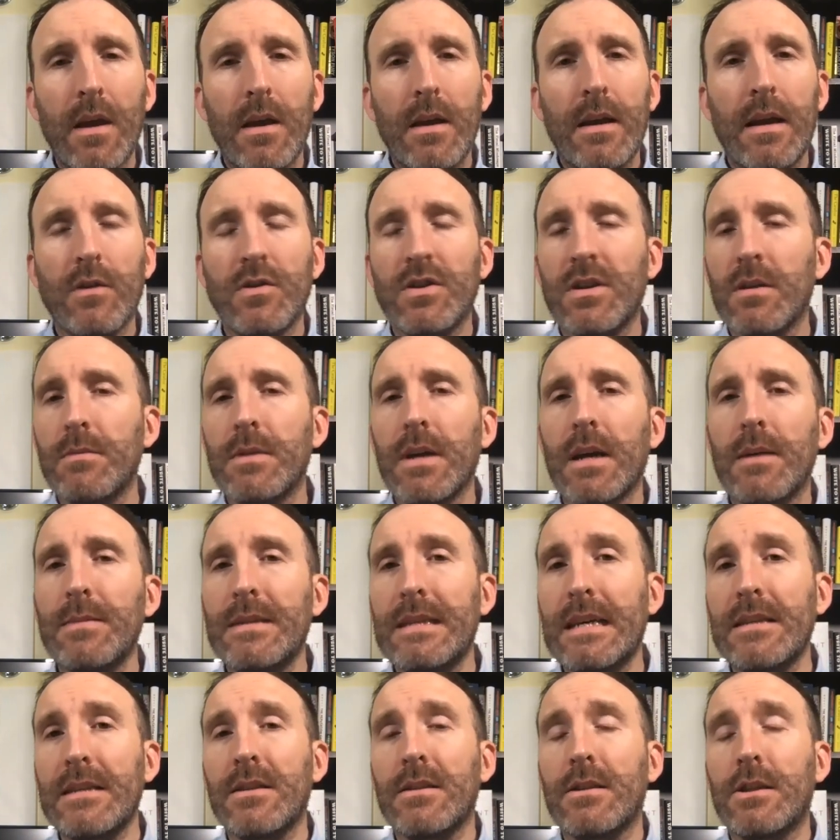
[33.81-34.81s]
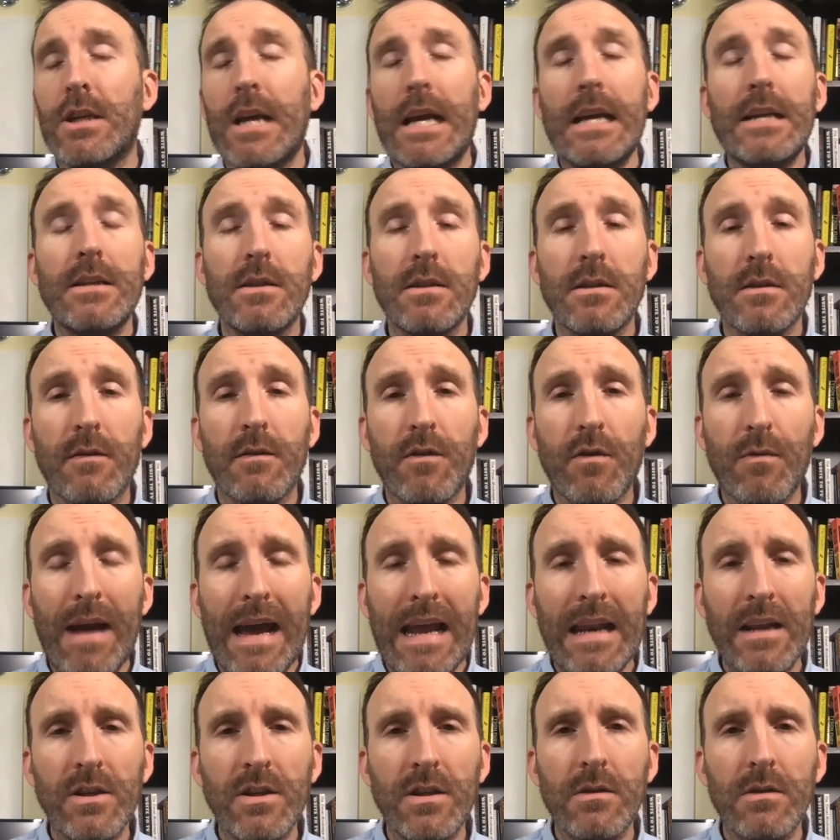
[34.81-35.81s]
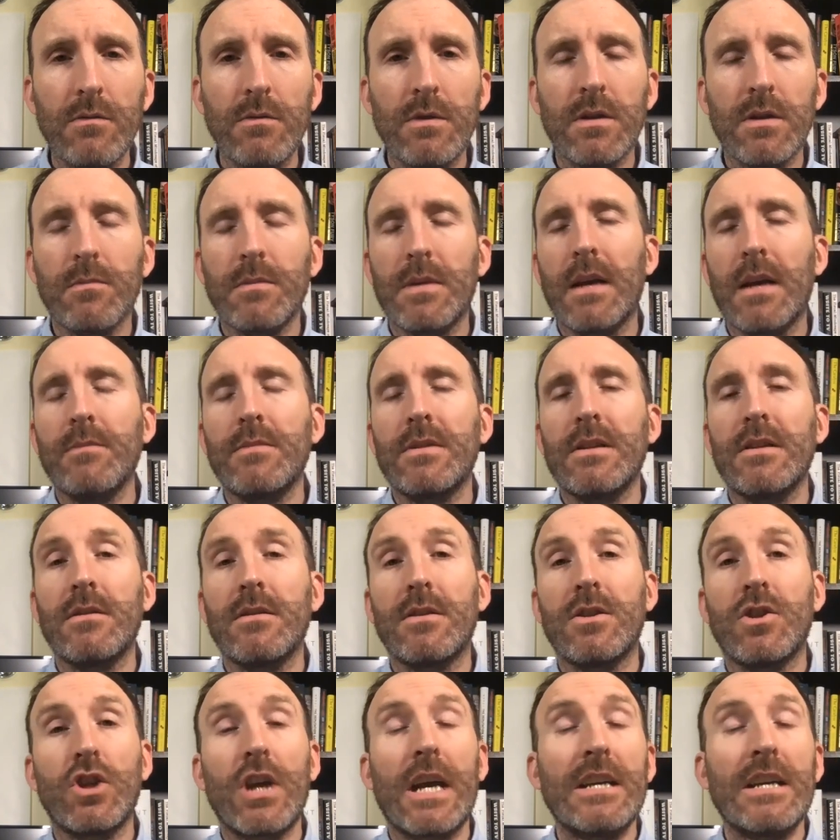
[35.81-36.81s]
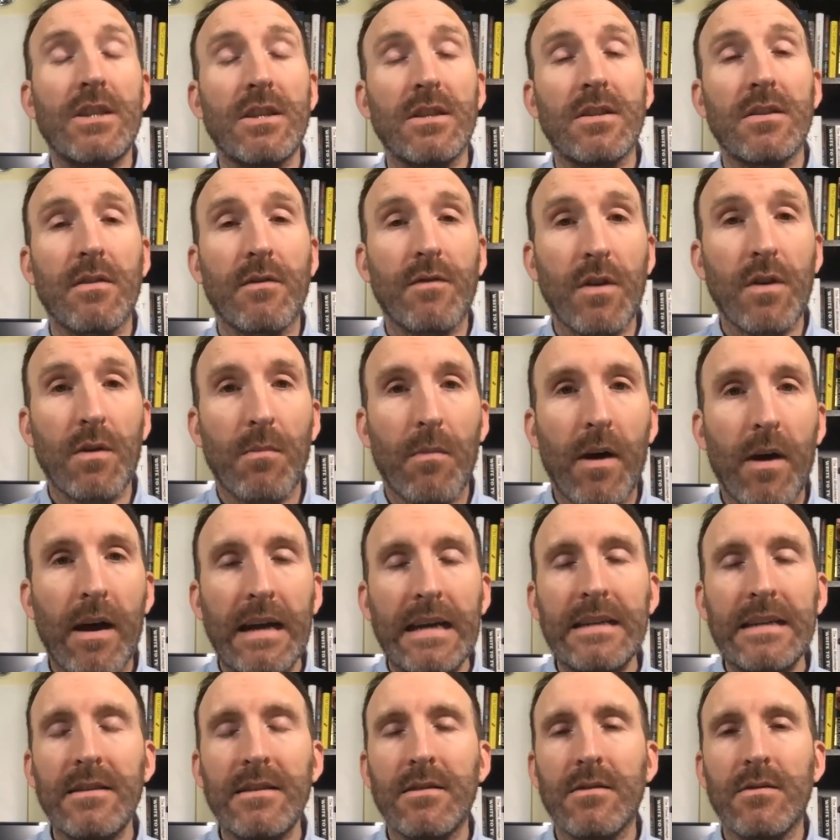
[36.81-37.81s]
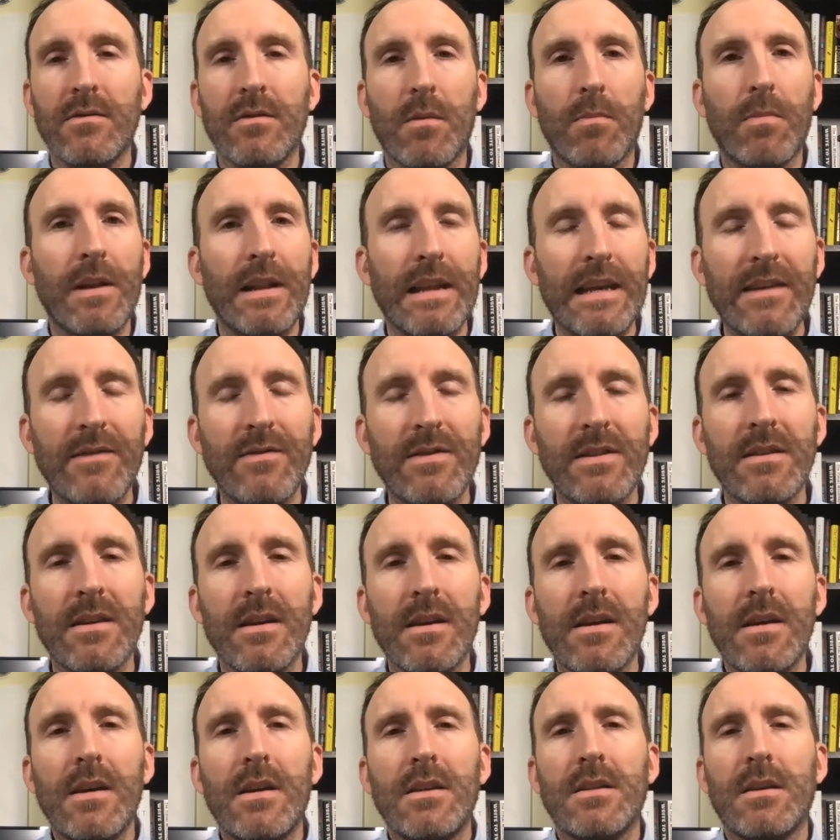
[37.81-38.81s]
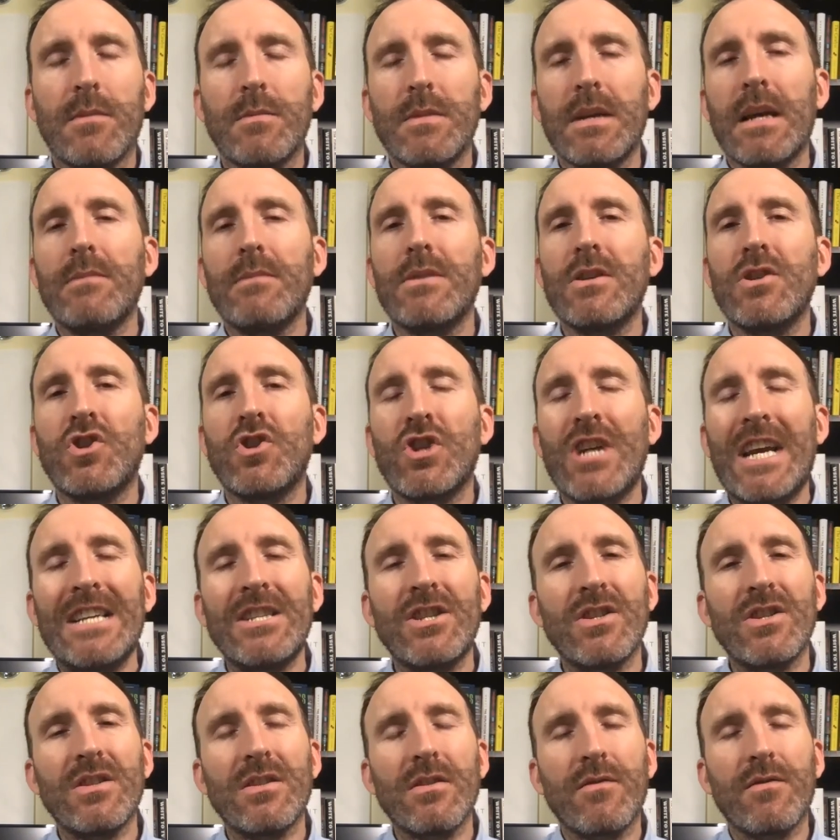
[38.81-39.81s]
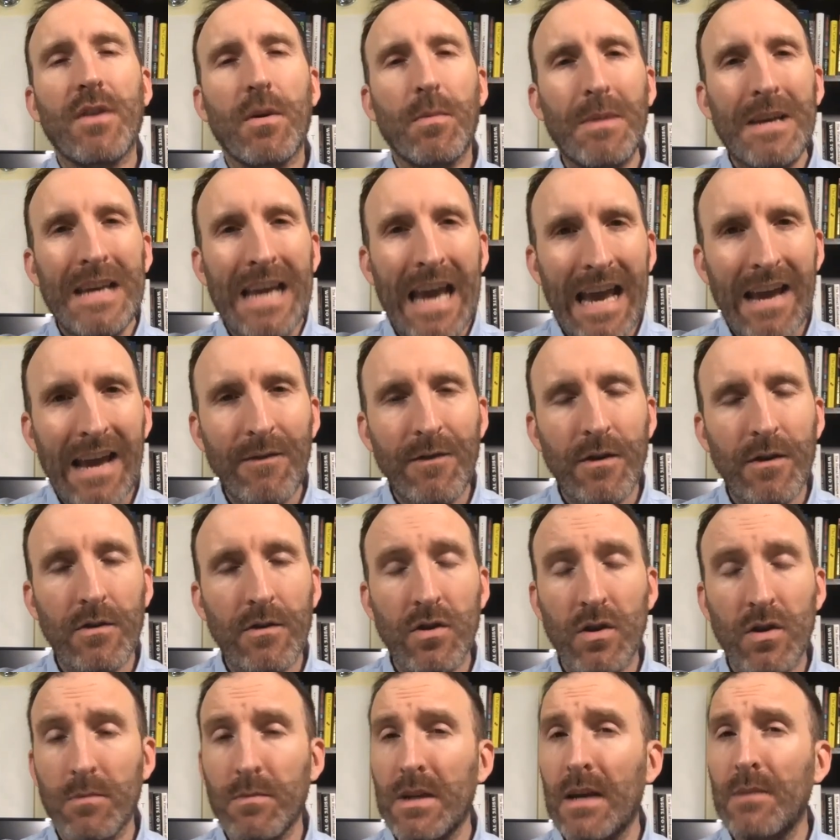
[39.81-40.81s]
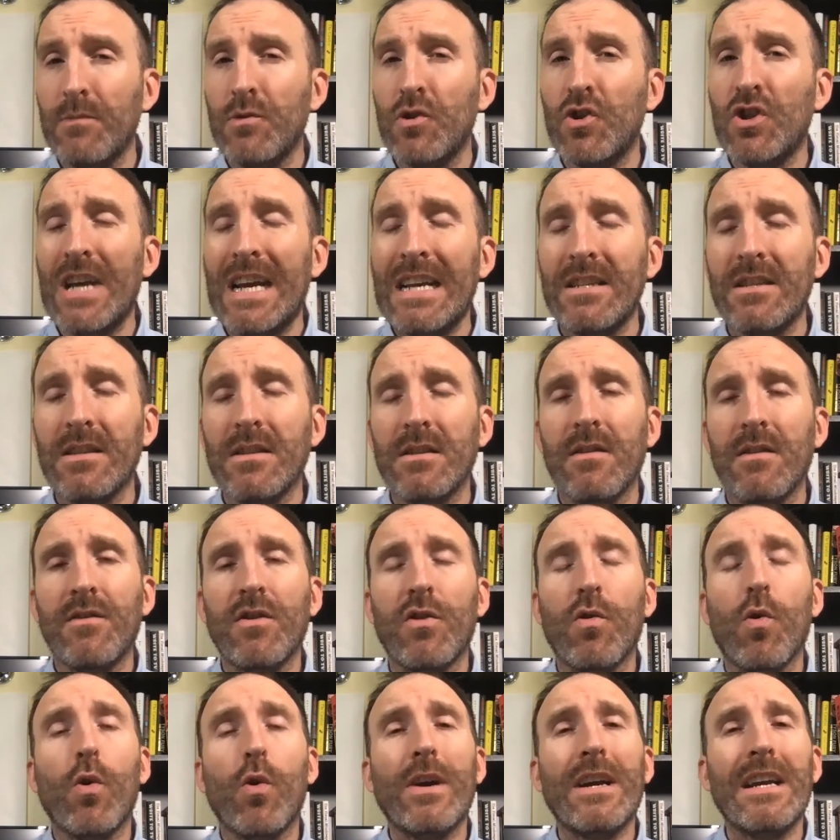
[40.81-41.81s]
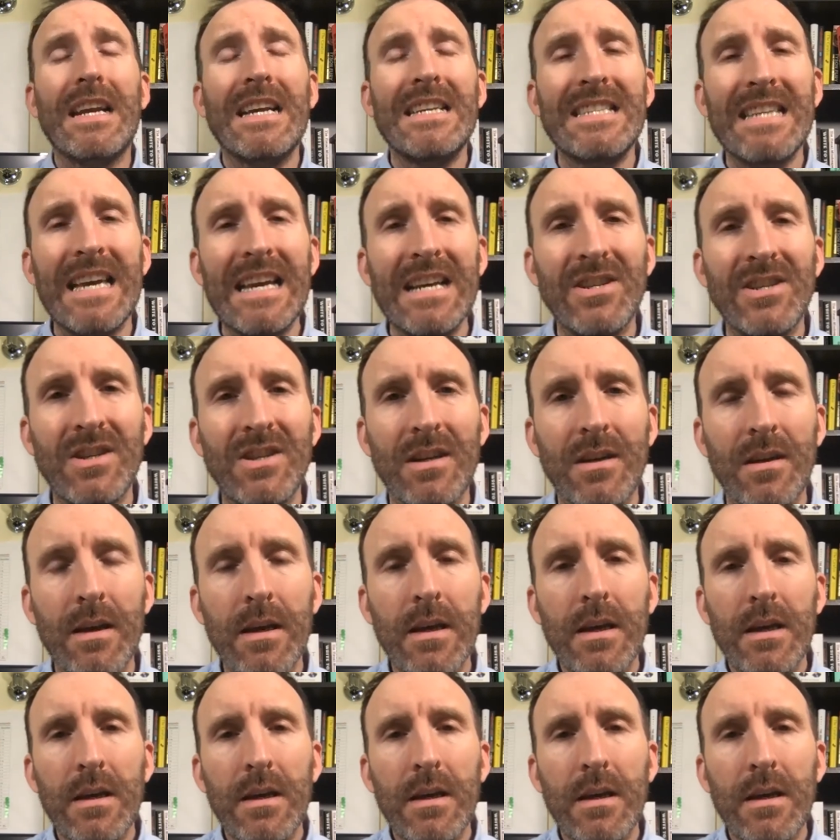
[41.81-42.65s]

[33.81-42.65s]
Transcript: Now, sometimes that's changes of their attitude, sometimes it's changes of their mind or their beliefs. Sometimes it's changes of their behavior, sometimes changes of their organization.